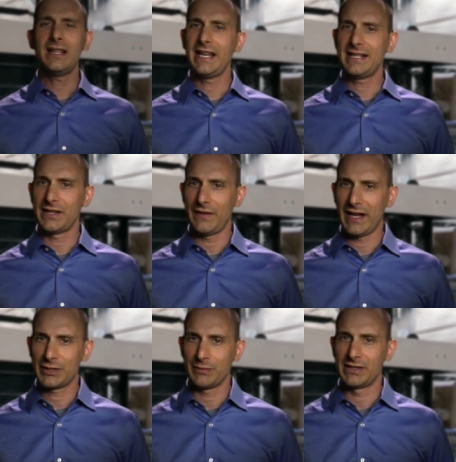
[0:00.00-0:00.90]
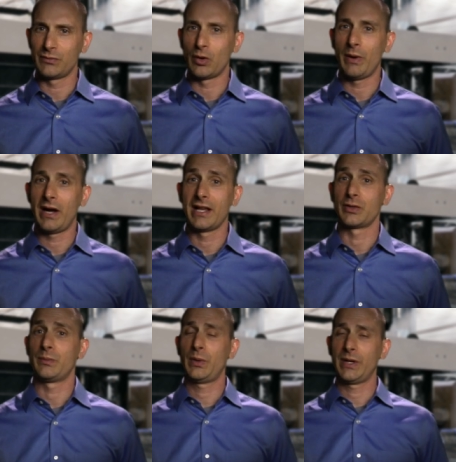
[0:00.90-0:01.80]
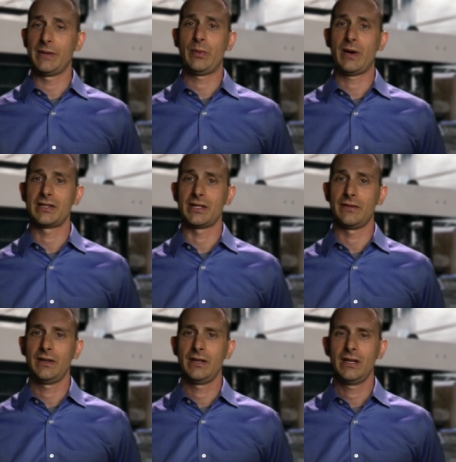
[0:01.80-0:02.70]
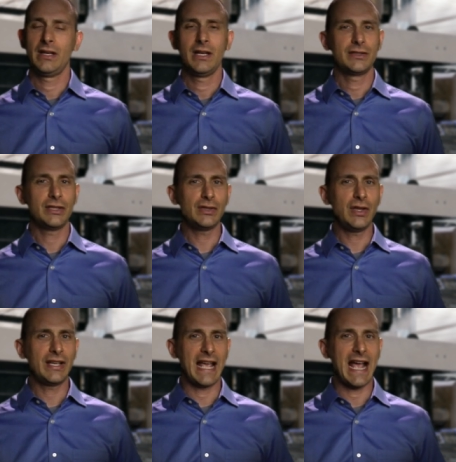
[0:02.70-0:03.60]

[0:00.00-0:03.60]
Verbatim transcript: the latest advancements in robotics are pretty impressive. Just look at